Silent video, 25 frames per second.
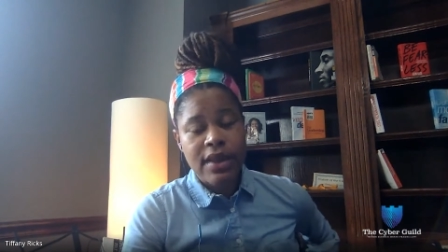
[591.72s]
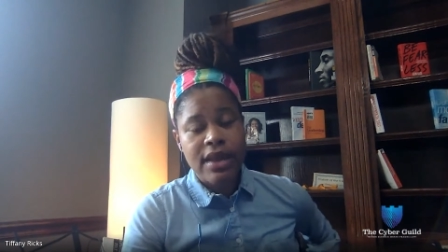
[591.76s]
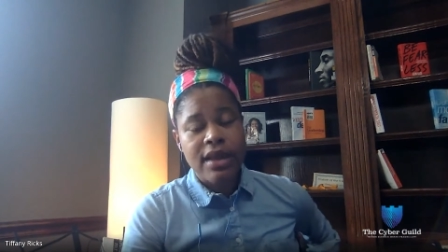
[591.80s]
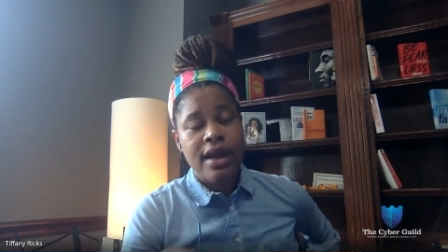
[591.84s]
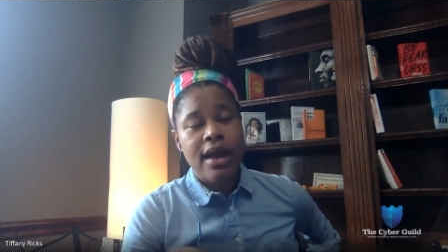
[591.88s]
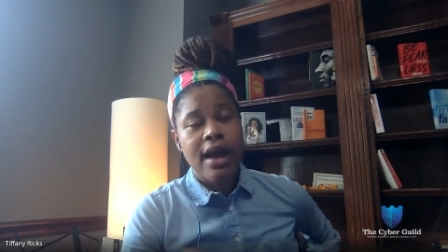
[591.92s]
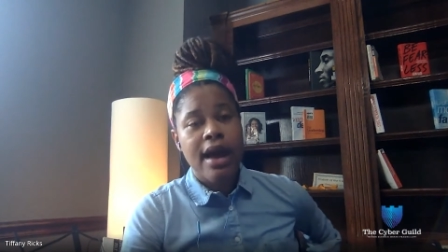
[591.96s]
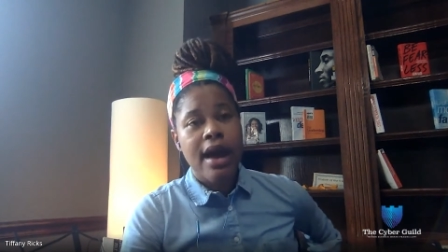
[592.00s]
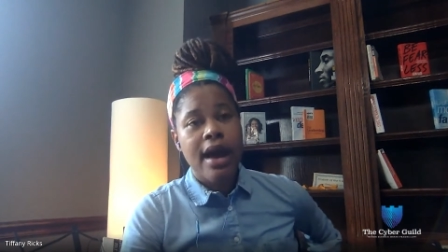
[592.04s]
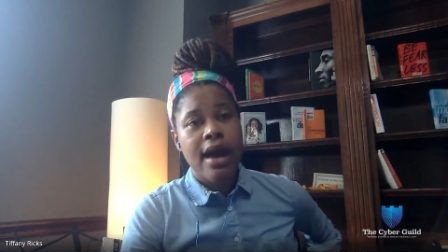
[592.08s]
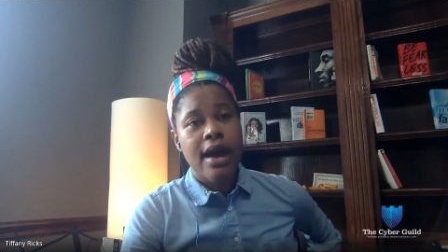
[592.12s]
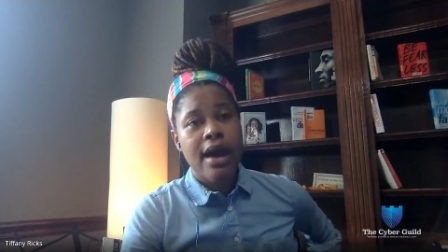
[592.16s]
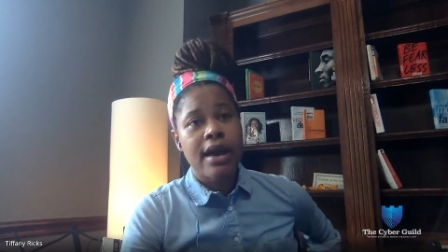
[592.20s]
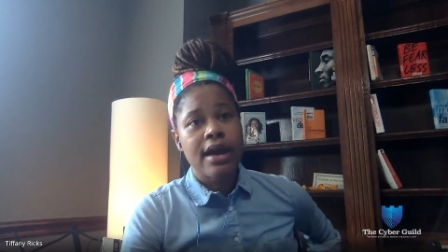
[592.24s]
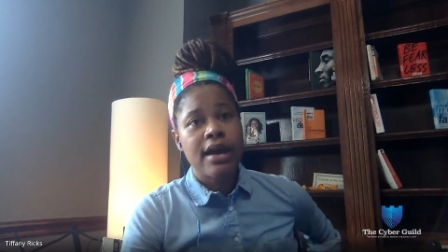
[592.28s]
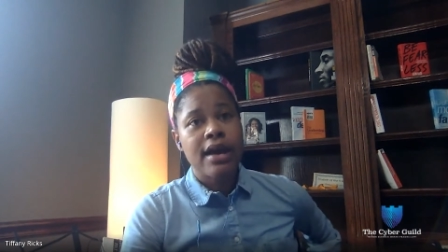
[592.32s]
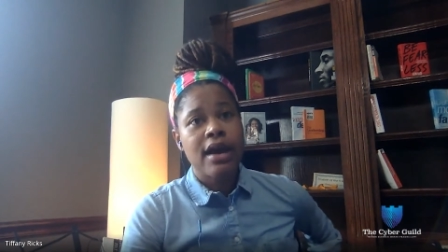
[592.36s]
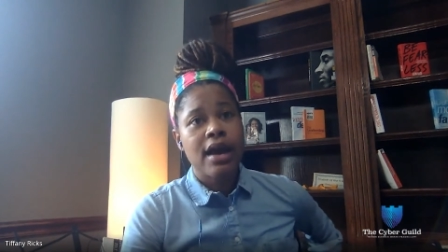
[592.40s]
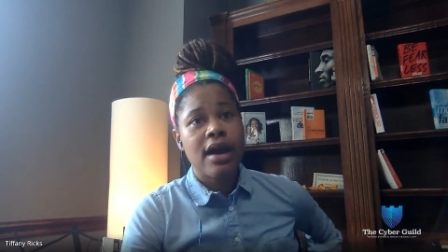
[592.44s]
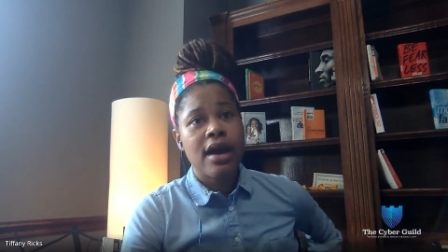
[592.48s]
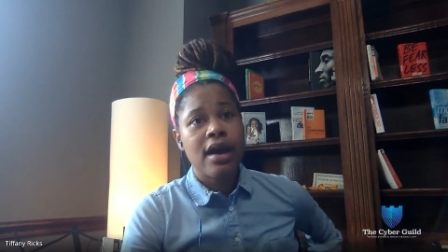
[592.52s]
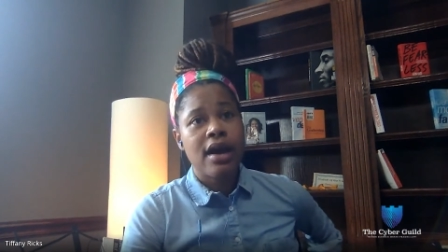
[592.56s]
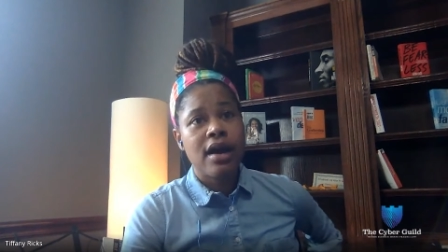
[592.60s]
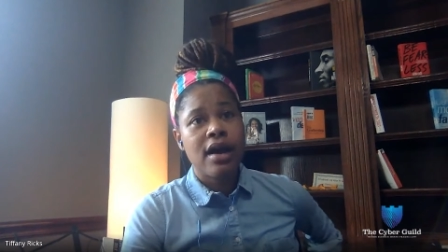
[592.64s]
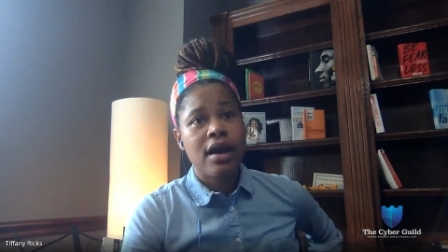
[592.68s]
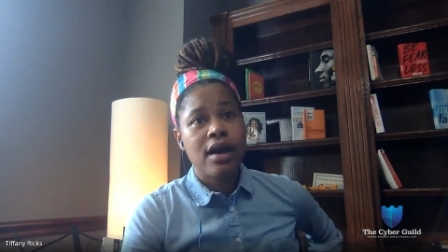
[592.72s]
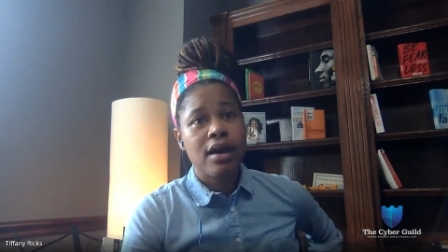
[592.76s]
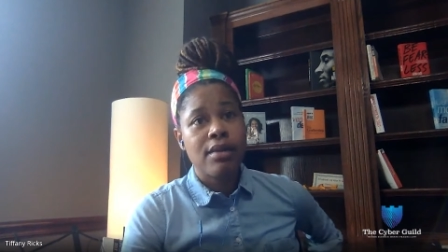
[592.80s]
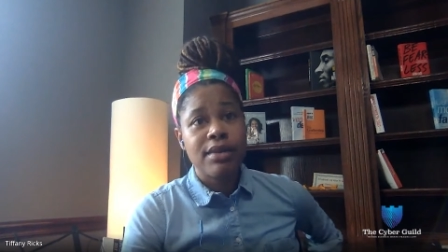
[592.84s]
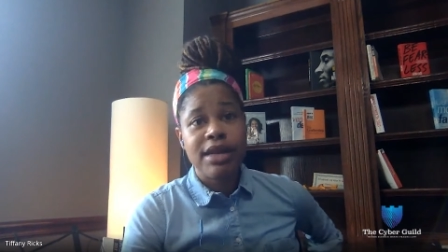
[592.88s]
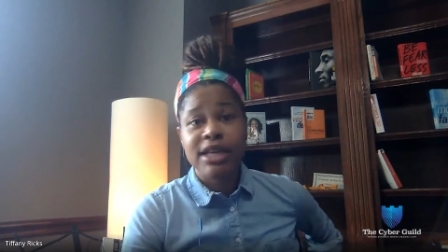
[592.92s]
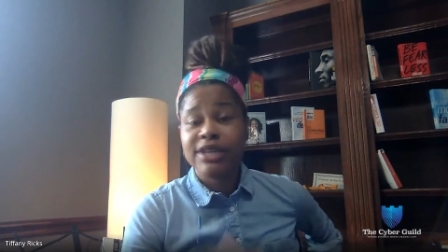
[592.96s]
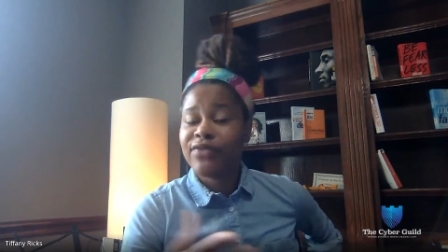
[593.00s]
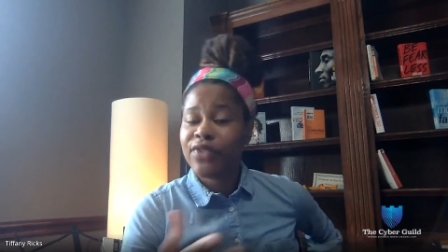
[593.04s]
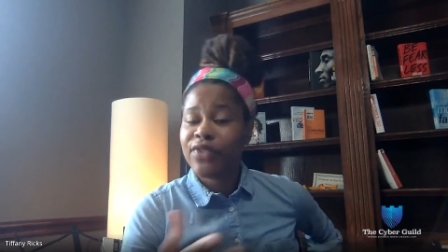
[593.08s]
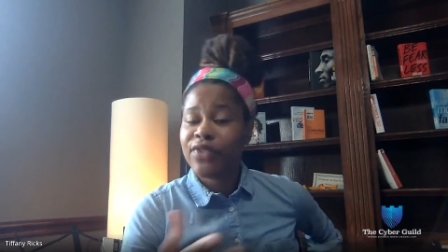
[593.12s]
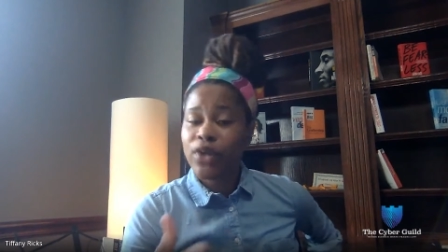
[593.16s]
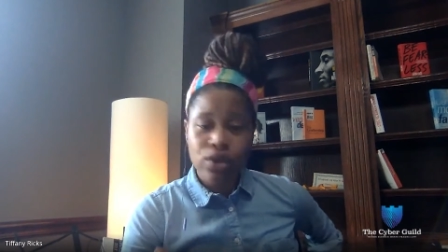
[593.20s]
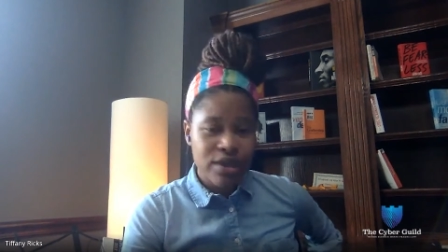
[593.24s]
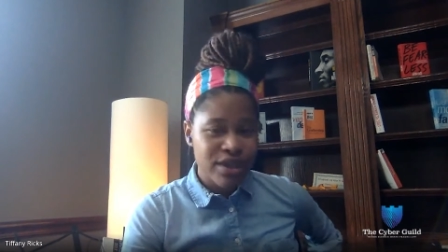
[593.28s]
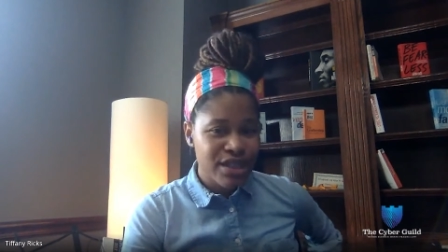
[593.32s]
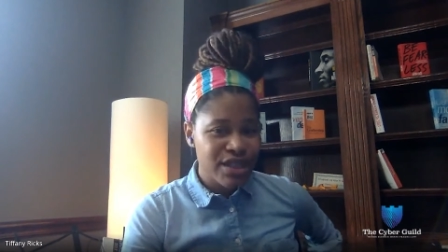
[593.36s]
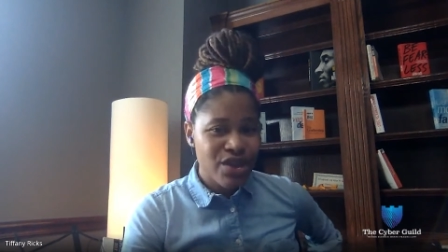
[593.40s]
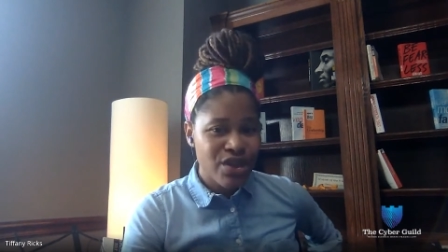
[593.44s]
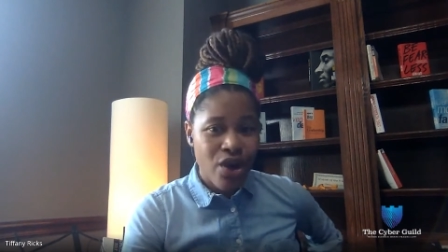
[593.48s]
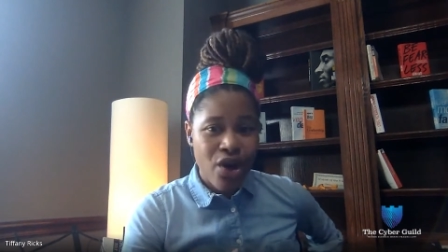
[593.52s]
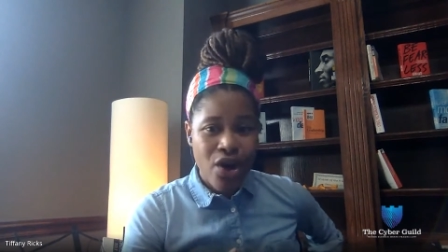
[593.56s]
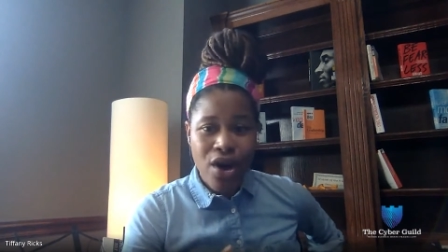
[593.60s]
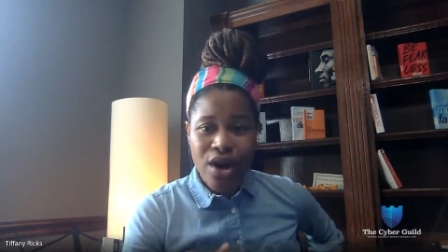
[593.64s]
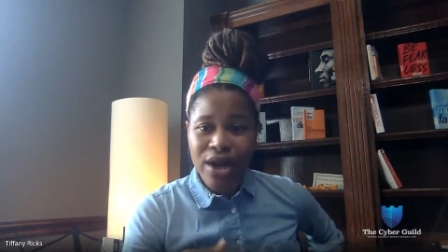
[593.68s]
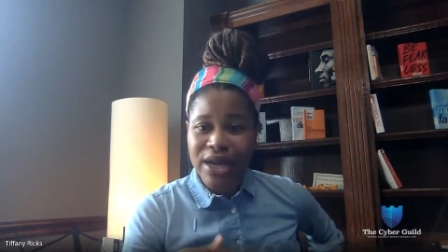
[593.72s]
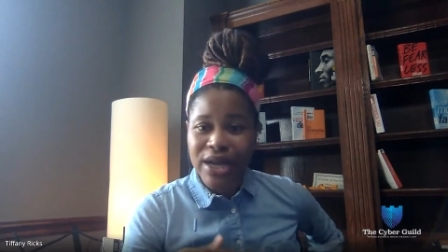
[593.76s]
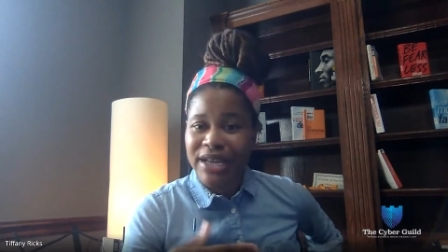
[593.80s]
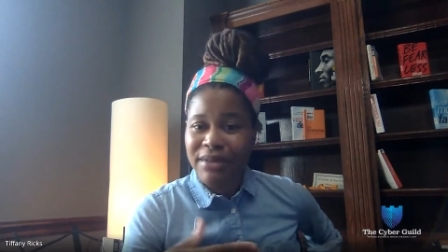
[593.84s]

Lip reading: It focused on